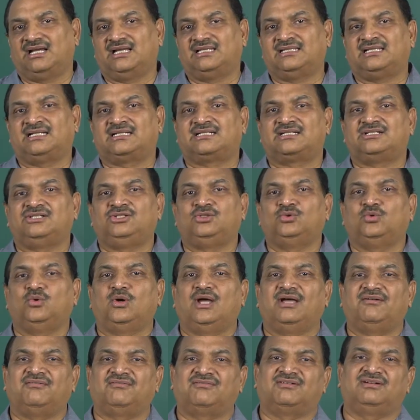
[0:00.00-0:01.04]
that you
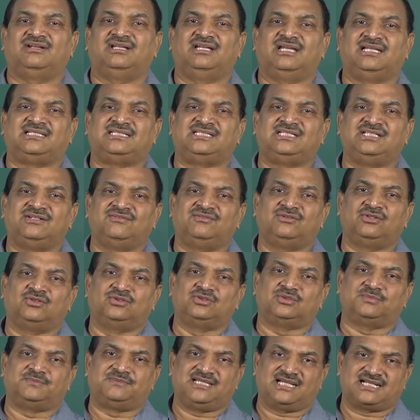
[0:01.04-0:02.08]
have achieved those
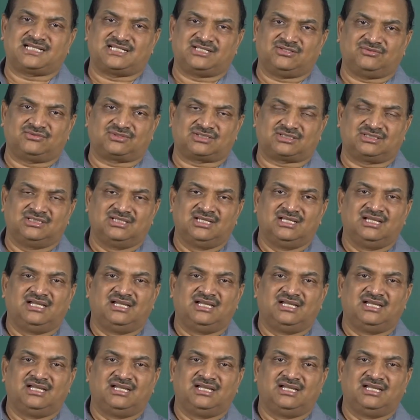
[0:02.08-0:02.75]
objectives.